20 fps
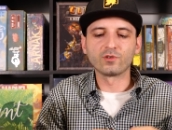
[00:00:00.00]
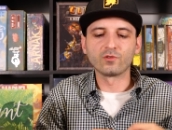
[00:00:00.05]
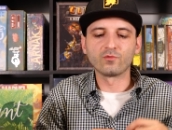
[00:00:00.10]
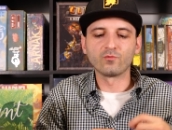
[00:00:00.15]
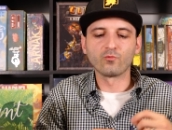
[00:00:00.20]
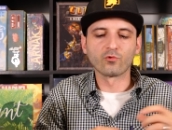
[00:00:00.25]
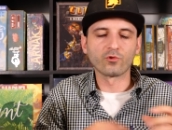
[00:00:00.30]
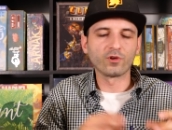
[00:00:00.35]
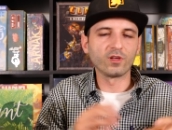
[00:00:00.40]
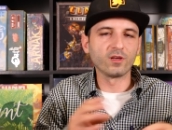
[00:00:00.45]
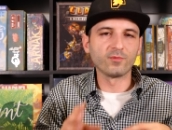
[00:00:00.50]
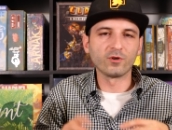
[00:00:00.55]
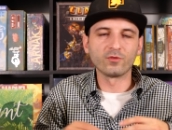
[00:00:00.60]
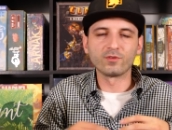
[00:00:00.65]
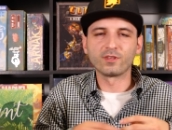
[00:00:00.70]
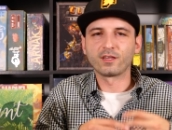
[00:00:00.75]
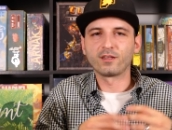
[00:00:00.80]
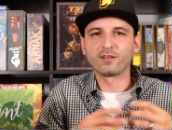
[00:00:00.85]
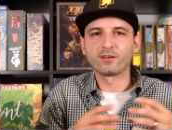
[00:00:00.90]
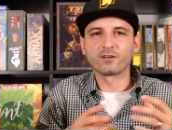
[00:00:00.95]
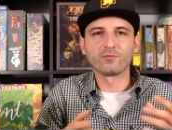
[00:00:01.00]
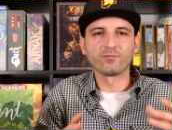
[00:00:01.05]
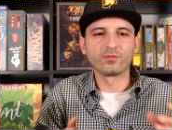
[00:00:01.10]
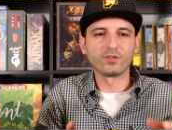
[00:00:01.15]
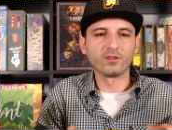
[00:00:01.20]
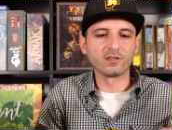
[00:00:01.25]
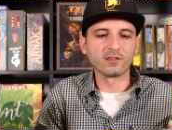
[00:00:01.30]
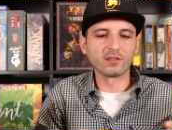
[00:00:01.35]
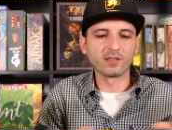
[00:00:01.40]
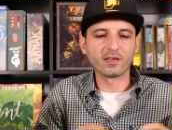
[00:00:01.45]
you can worry about getting it
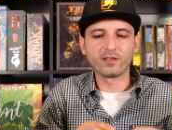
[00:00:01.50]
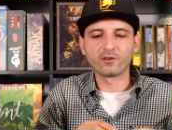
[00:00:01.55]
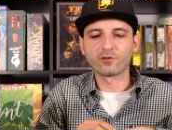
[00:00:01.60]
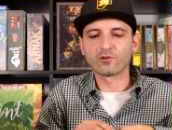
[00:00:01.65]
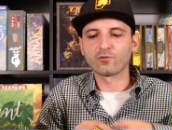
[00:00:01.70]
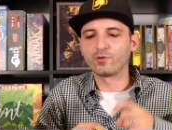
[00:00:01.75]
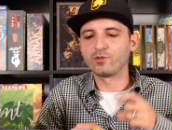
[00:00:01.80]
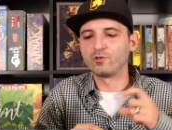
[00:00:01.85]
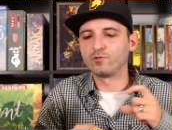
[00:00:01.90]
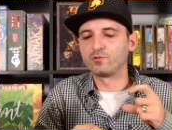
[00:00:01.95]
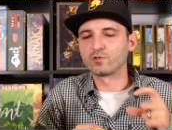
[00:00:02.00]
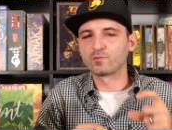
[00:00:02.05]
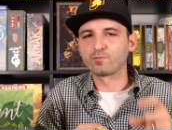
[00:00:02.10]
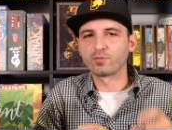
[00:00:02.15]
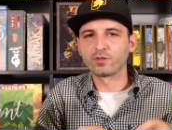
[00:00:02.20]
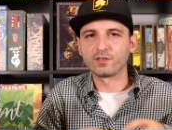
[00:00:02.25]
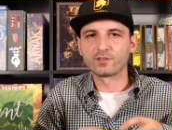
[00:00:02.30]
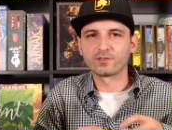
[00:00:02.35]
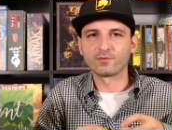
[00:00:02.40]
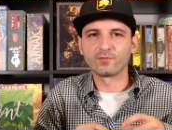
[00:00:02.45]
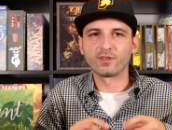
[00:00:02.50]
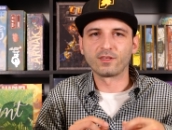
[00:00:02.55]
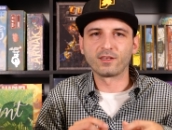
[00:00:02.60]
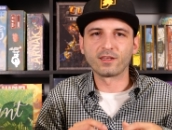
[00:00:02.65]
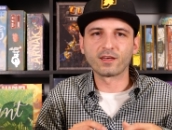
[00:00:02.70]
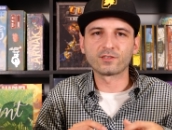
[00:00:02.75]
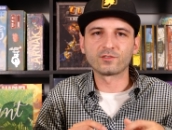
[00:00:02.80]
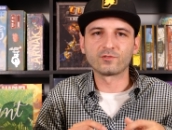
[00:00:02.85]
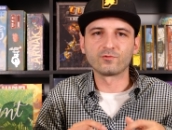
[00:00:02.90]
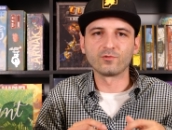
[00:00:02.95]
completed later when you just place something
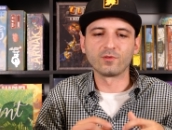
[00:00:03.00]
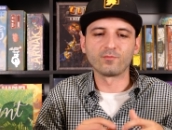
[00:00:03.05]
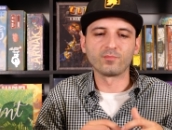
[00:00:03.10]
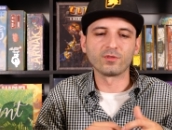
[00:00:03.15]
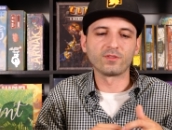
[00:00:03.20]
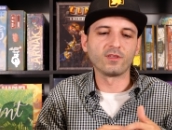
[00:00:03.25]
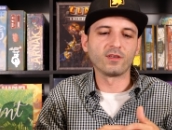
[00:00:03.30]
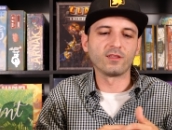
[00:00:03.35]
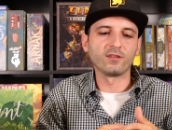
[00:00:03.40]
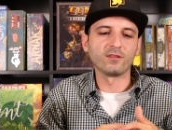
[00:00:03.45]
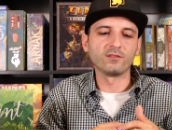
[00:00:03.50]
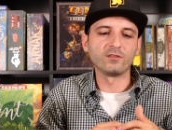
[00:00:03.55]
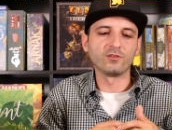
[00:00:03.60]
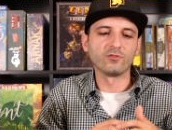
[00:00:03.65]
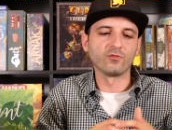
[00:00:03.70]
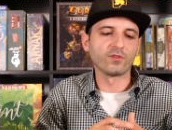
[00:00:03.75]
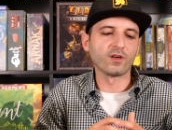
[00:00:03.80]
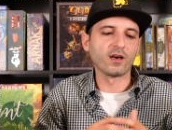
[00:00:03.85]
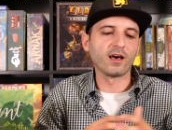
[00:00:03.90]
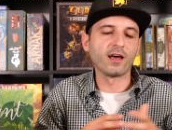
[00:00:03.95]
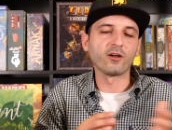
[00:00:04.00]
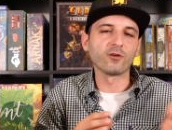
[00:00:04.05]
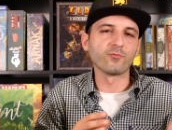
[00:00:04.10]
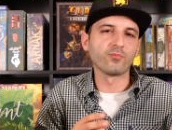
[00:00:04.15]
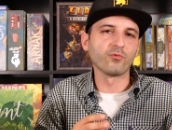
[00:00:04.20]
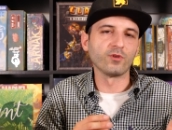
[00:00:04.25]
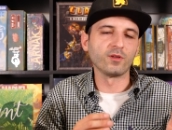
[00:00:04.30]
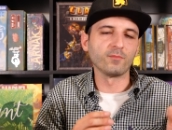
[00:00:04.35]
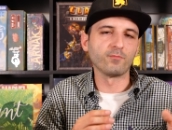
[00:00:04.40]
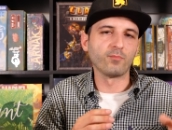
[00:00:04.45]
next to it, but then, the higher
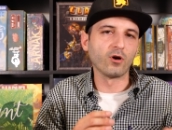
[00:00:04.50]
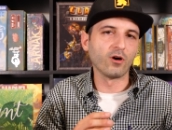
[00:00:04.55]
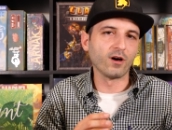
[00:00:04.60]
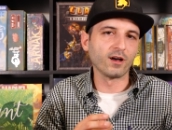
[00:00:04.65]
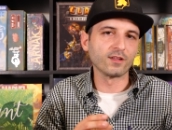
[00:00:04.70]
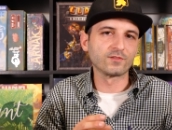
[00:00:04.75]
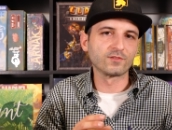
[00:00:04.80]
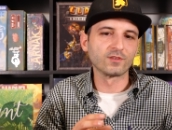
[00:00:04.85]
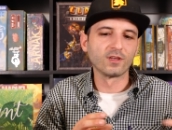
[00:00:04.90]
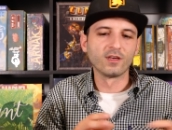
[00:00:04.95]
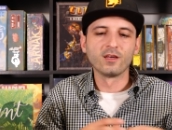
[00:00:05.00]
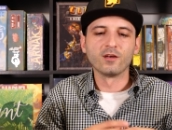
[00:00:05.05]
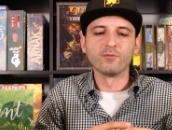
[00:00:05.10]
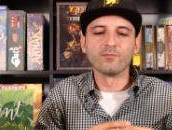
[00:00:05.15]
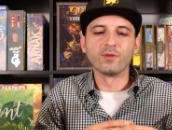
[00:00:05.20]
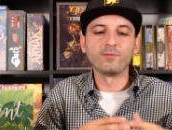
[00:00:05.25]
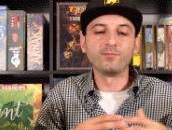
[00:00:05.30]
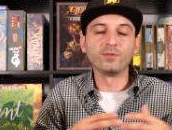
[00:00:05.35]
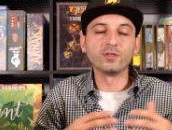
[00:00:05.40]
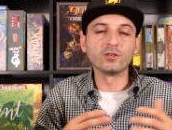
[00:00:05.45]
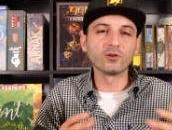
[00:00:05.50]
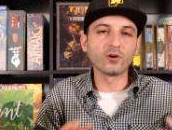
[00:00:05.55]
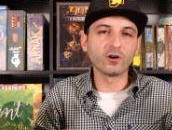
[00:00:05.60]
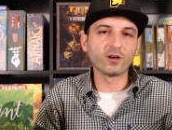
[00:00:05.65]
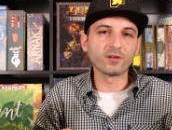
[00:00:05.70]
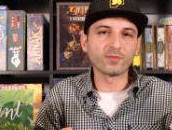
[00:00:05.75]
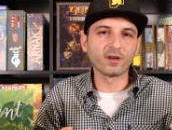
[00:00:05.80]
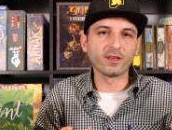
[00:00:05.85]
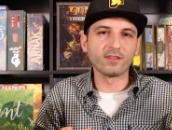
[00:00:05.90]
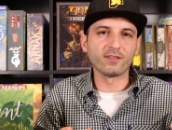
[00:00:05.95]
point pots might be
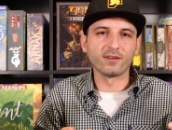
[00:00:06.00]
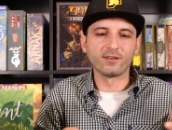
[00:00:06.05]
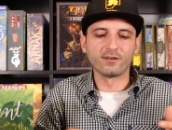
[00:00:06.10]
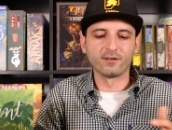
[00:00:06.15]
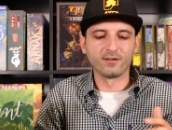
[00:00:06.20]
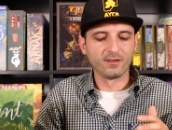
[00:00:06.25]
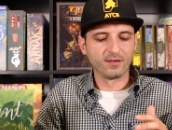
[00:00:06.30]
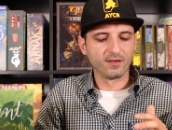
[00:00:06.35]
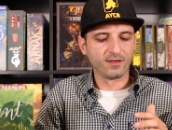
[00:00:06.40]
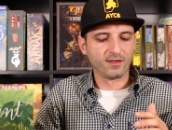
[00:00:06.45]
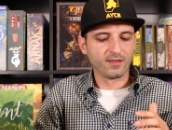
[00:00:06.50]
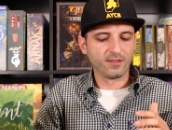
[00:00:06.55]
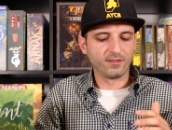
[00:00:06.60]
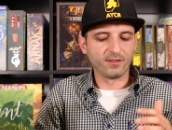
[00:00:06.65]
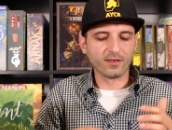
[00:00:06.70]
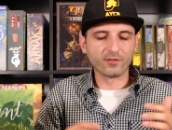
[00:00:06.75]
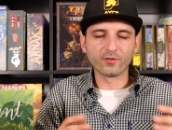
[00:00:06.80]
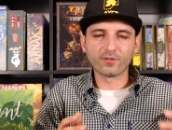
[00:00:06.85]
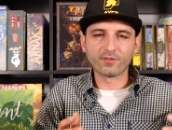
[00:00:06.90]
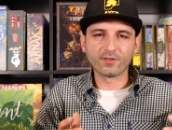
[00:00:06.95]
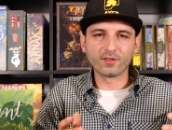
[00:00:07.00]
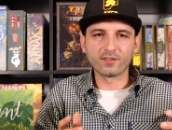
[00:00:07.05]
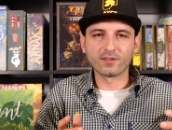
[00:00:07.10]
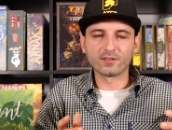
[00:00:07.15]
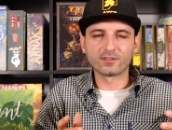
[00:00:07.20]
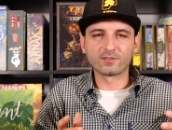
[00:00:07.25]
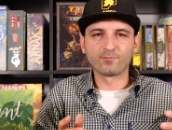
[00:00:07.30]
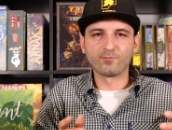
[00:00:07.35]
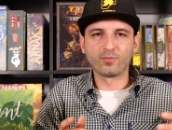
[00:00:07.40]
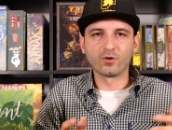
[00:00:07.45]
gone by then. The other thing
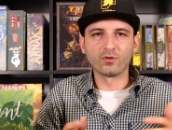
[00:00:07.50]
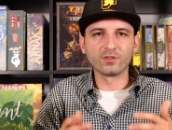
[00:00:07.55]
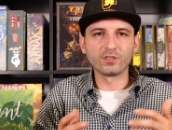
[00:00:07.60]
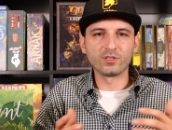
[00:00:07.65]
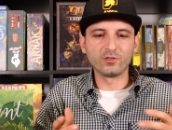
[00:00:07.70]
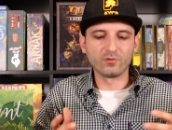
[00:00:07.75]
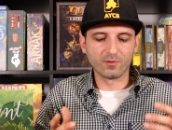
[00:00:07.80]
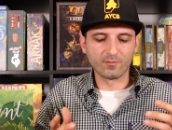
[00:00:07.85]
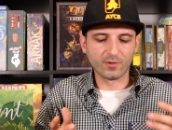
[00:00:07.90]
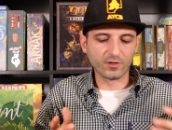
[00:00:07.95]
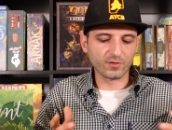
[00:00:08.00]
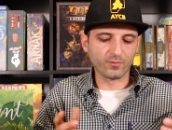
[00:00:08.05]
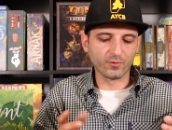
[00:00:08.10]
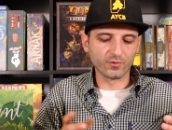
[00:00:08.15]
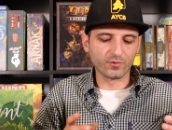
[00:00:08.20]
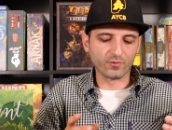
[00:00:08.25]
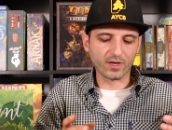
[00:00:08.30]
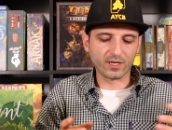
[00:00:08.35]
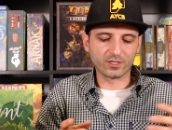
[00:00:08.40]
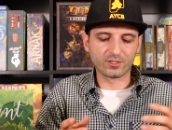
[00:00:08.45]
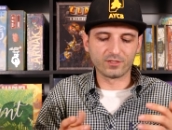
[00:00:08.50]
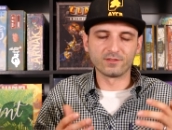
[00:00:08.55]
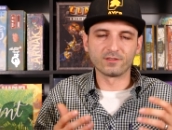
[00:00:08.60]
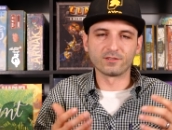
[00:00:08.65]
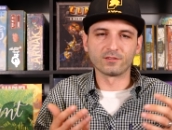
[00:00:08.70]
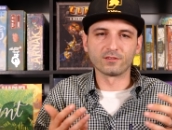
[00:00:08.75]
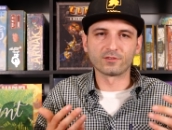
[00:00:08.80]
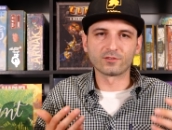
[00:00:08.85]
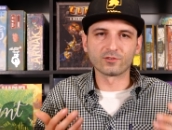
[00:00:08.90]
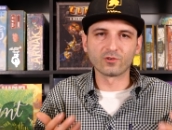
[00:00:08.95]
that's pulling you in multiple directions
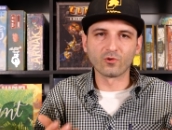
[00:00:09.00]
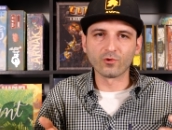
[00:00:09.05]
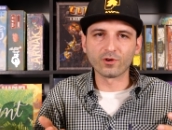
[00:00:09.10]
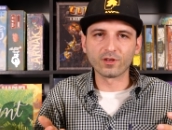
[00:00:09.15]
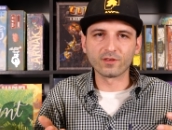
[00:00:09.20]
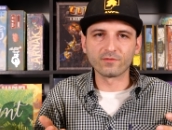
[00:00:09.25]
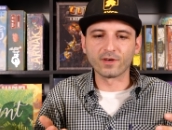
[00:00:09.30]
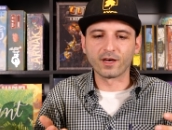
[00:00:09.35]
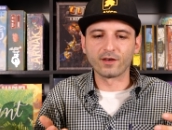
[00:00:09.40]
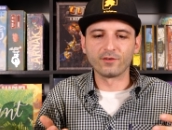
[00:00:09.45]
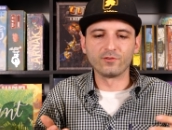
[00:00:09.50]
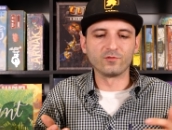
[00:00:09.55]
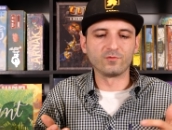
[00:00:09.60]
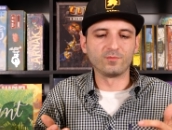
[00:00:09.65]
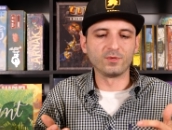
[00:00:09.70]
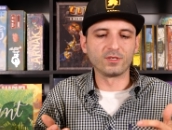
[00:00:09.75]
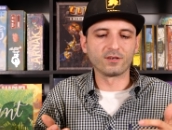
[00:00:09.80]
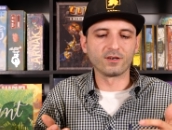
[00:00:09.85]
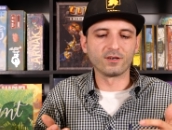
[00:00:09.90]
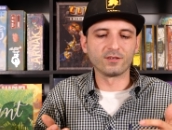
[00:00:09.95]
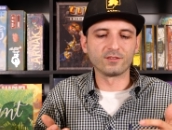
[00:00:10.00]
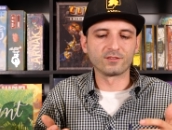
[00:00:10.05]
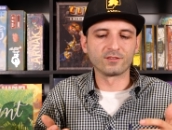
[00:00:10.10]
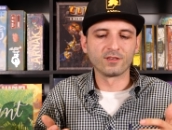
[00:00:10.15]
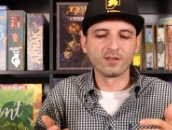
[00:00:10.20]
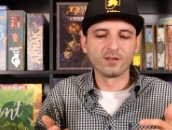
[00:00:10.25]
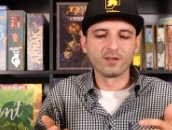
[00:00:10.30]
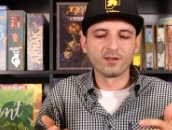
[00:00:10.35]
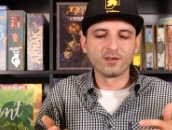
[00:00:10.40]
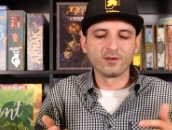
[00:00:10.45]
is the scoring values, because